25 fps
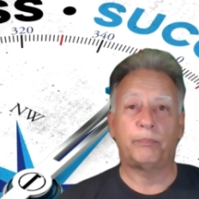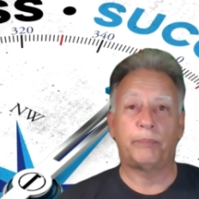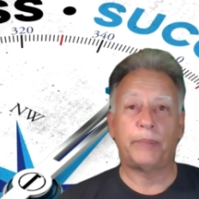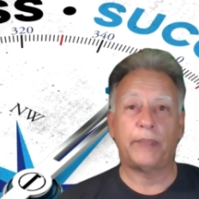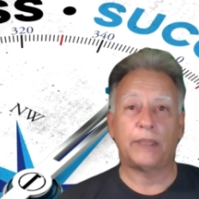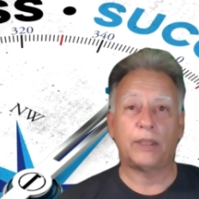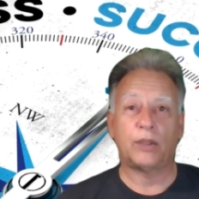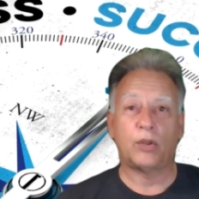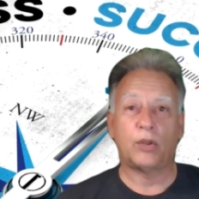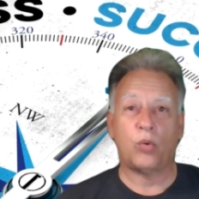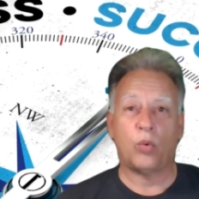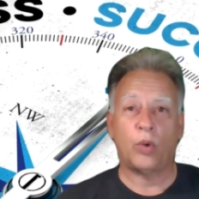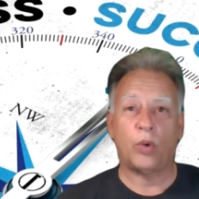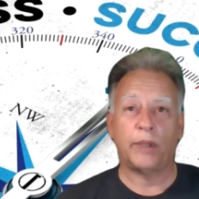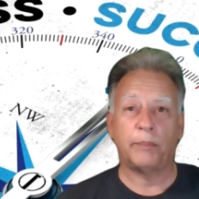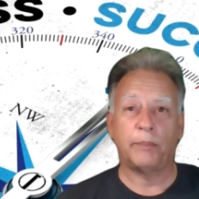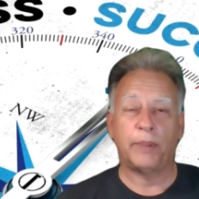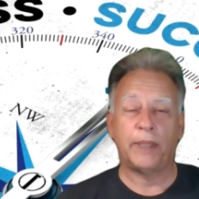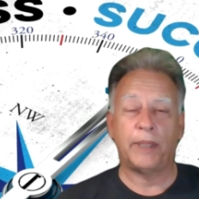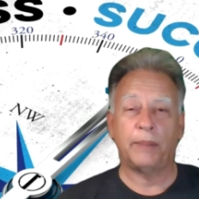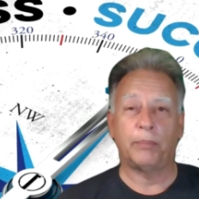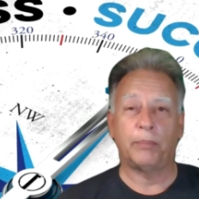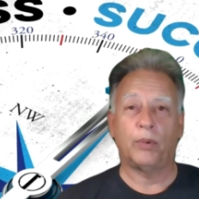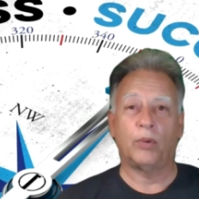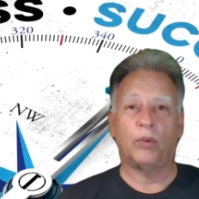Bitcoin
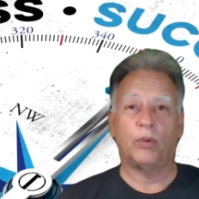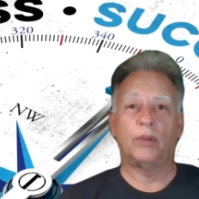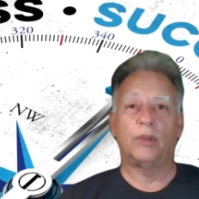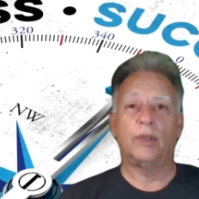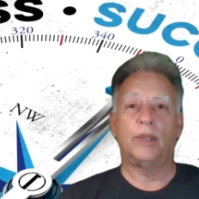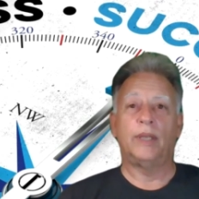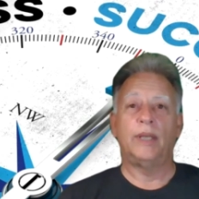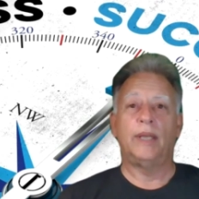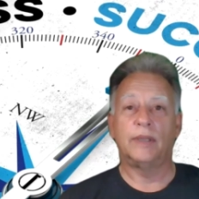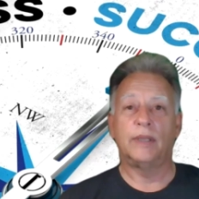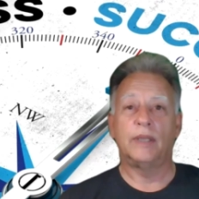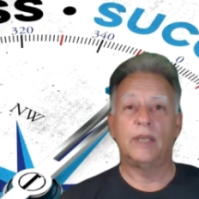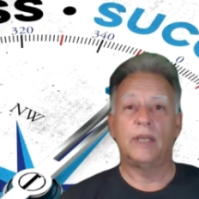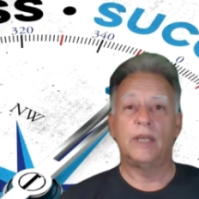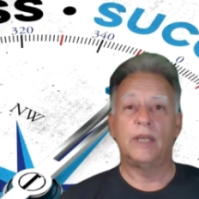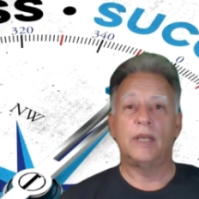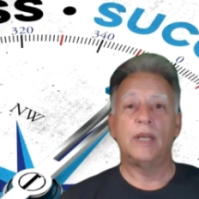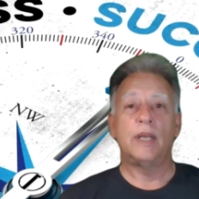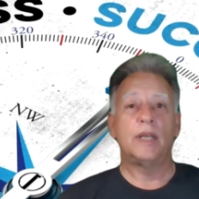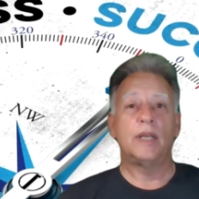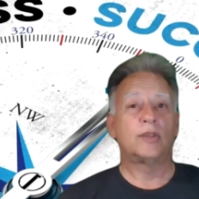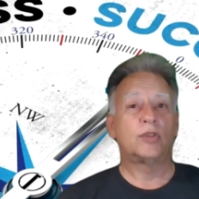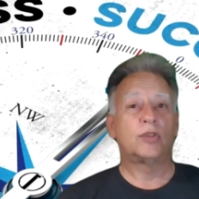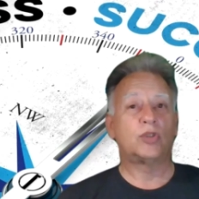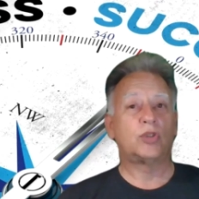people.
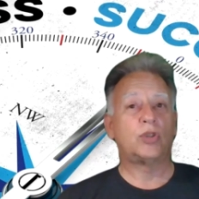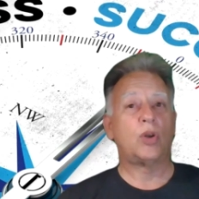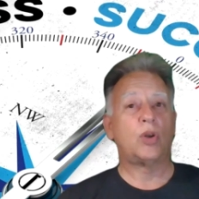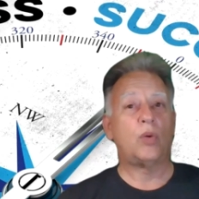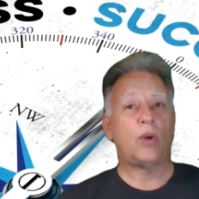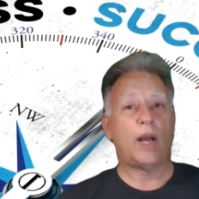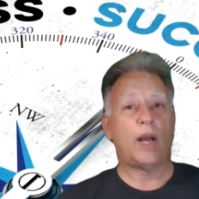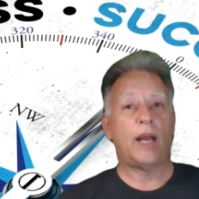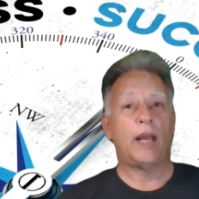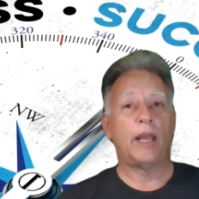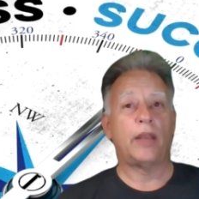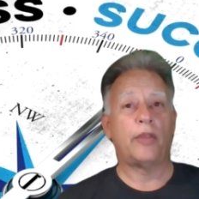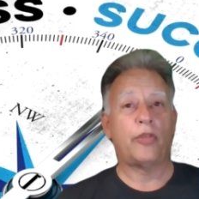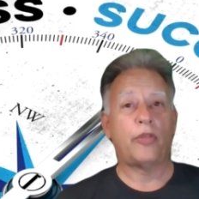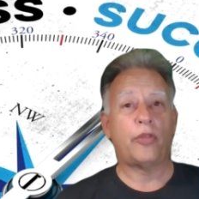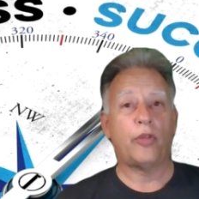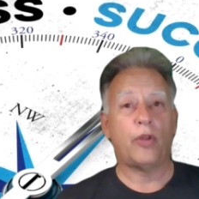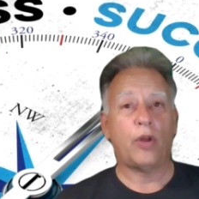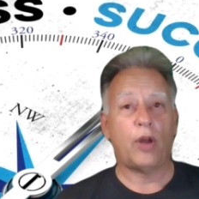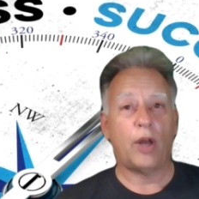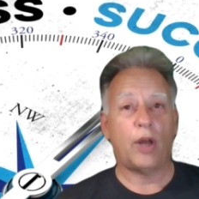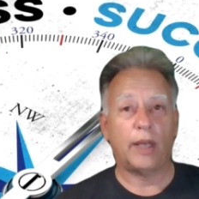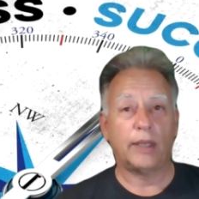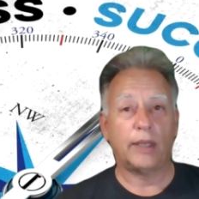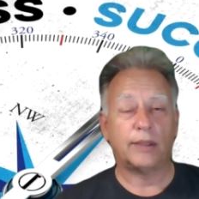So I
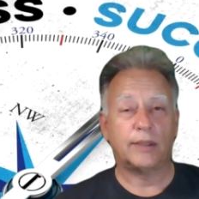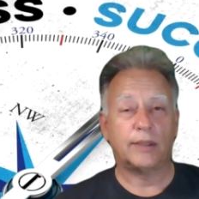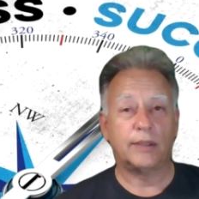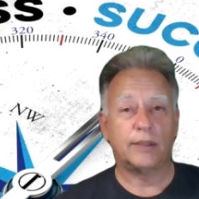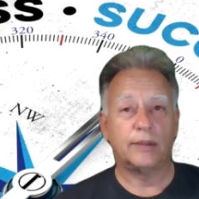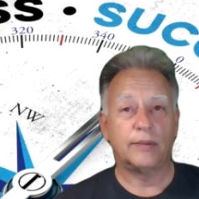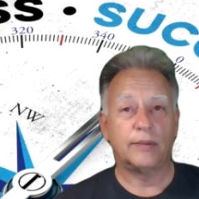thought.